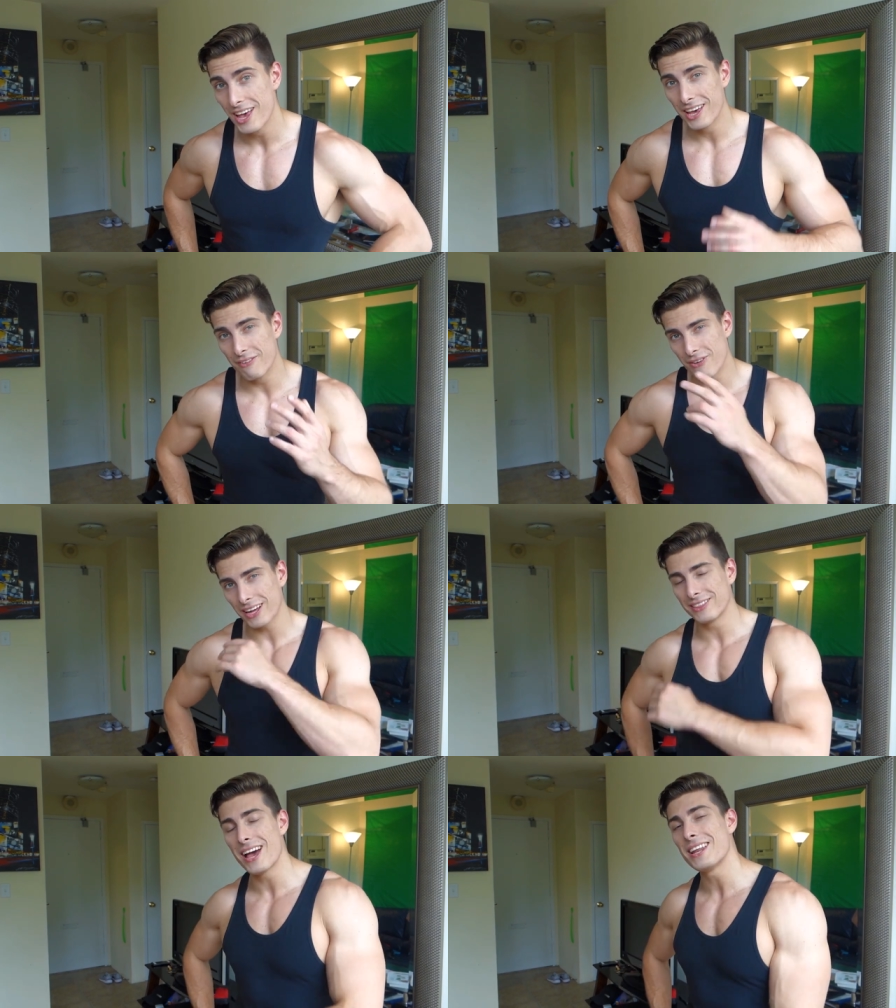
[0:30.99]
In
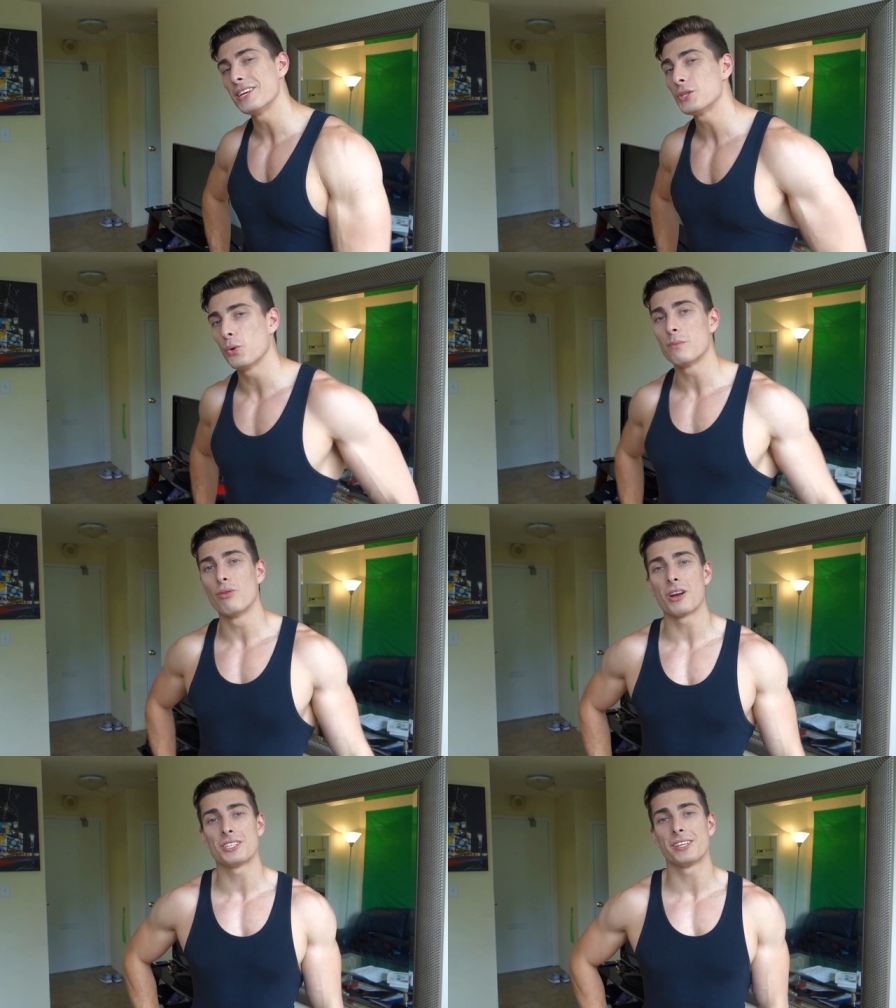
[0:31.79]
fact, that is what
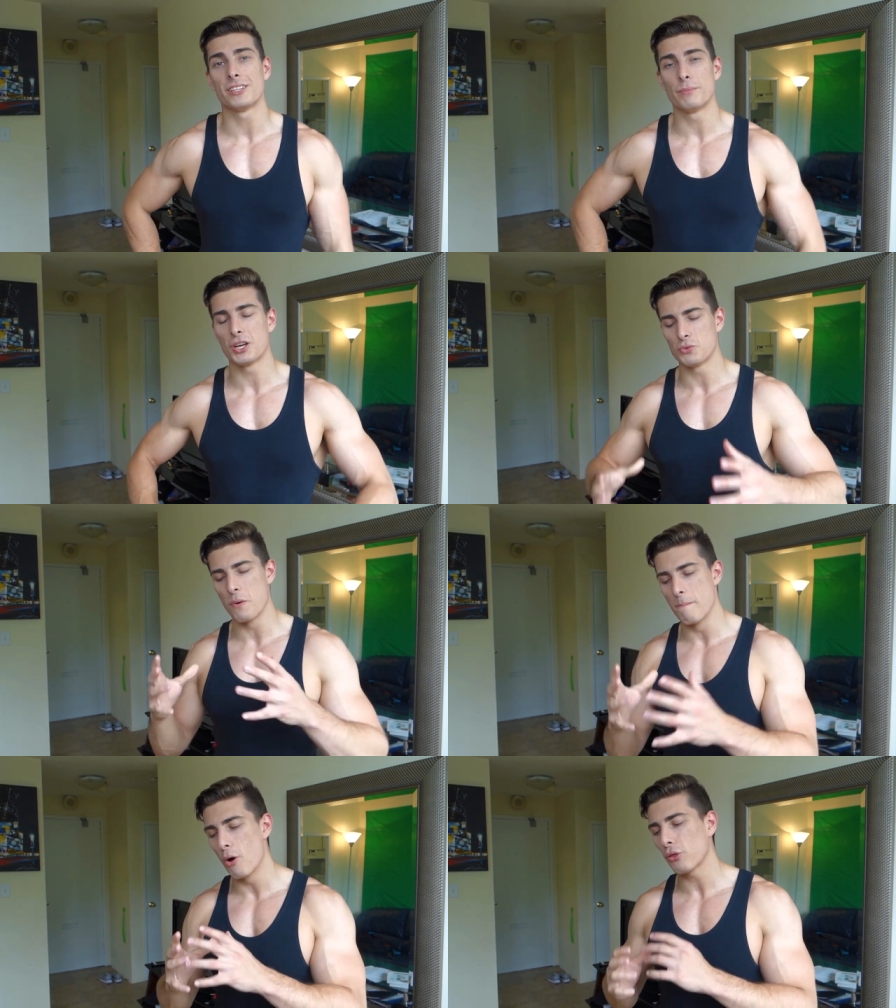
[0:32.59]
brought us together because we
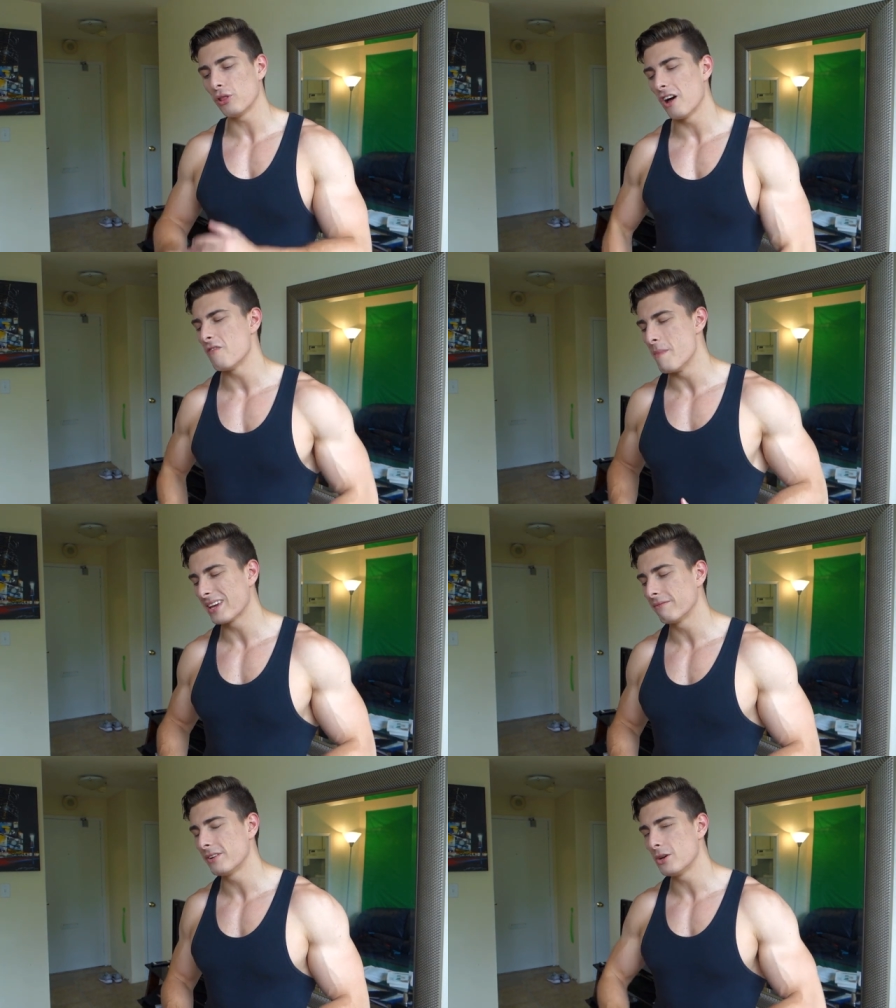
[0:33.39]
both love
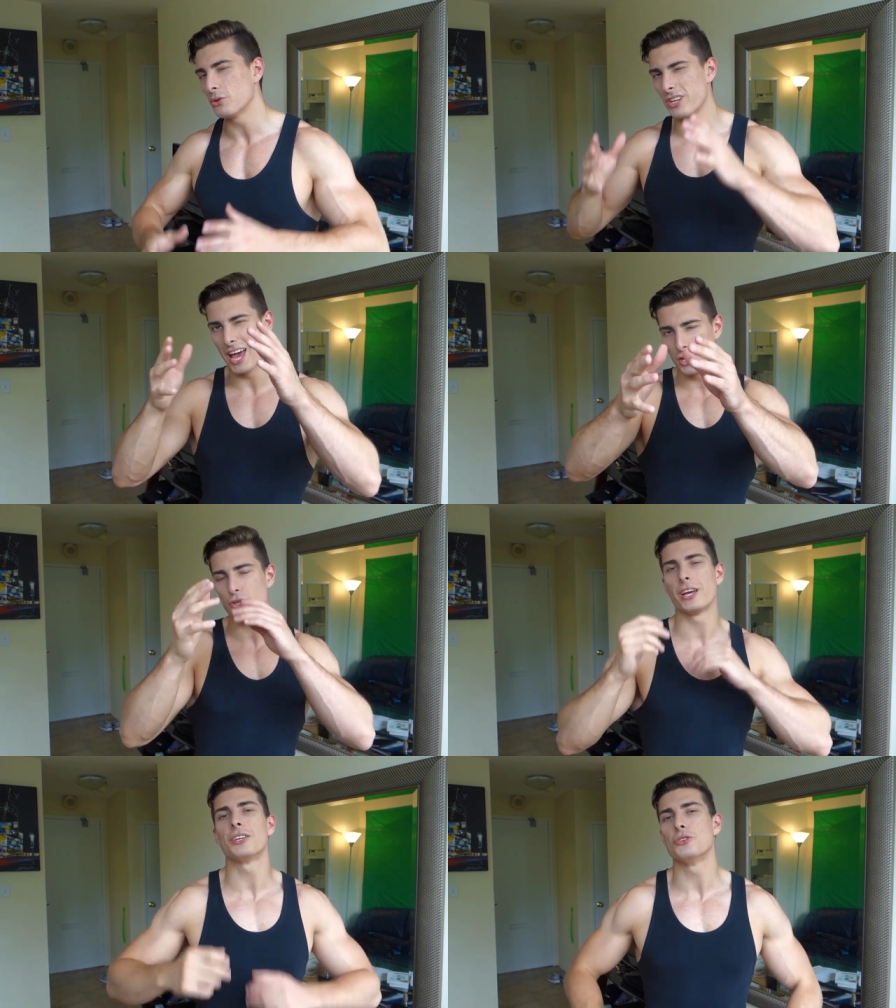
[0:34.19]
making videos and
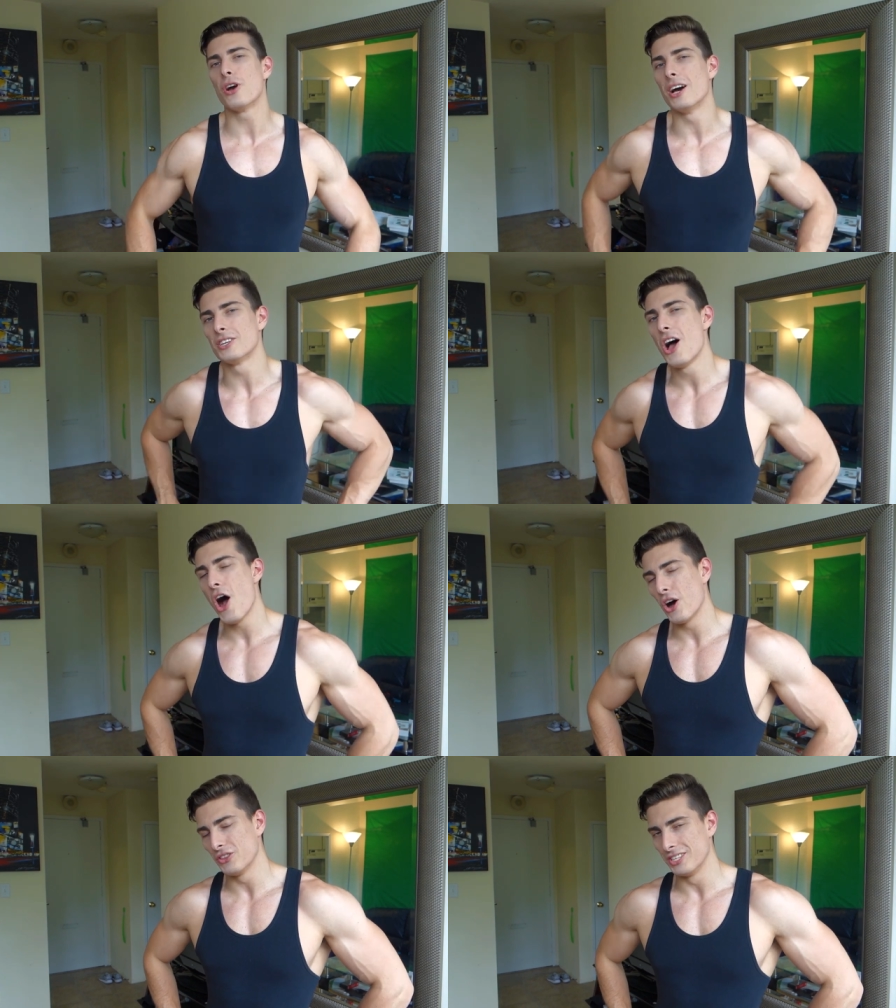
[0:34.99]
educating you guys
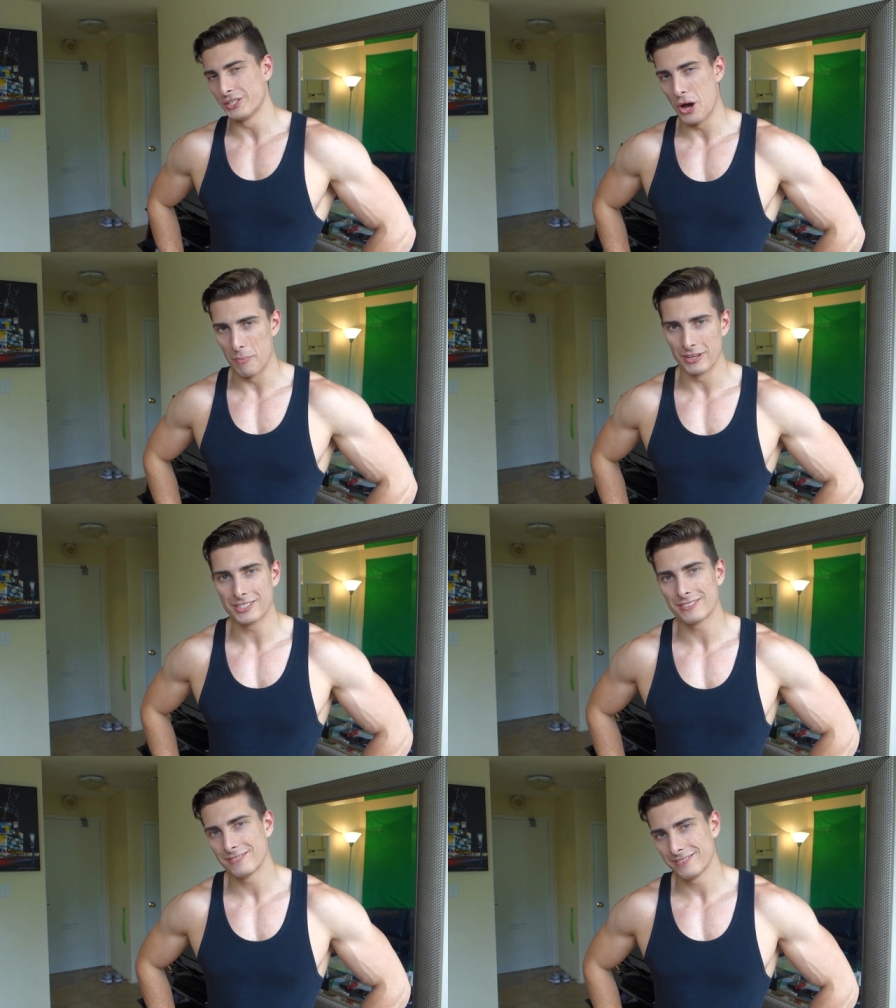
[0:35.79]
on these
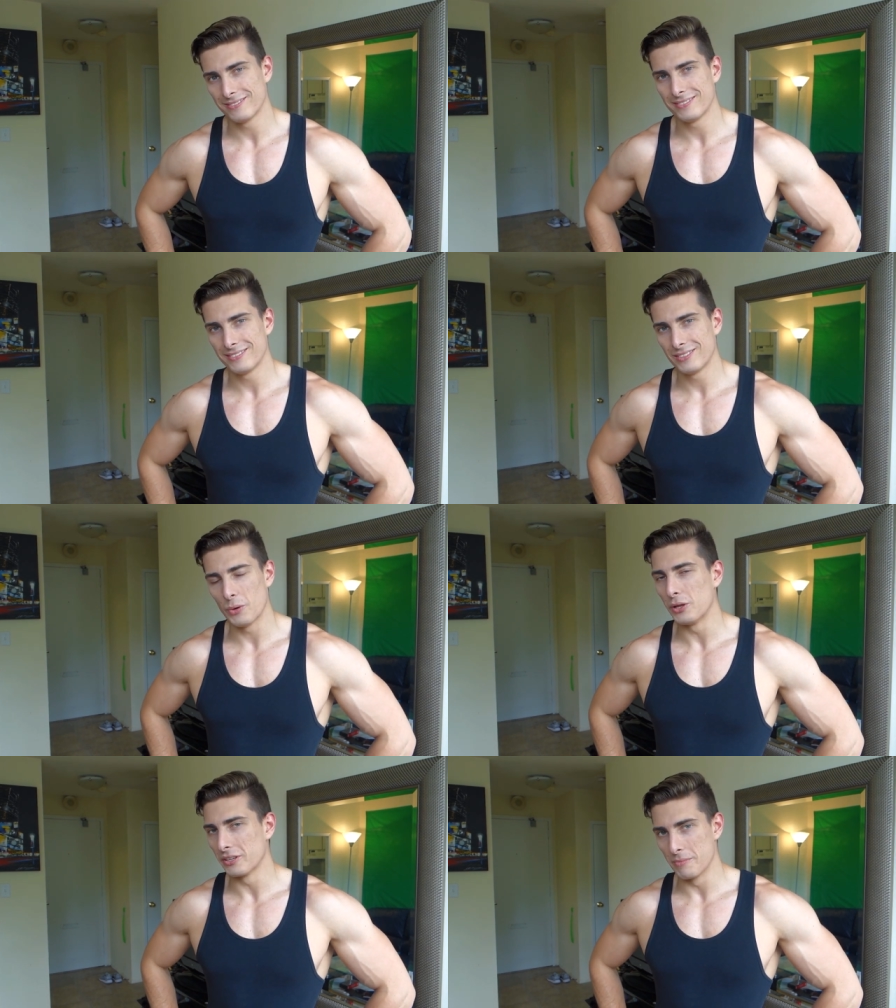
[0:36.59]
topics. Why
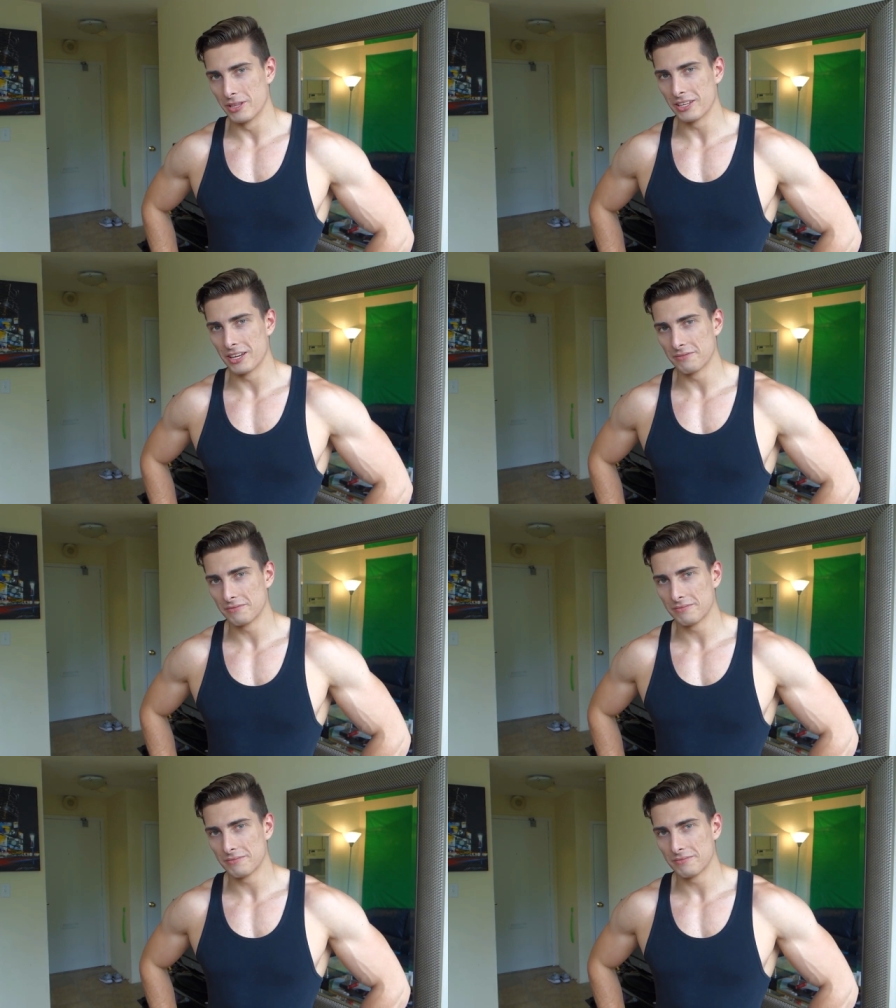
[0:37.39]
are you looking at me like that?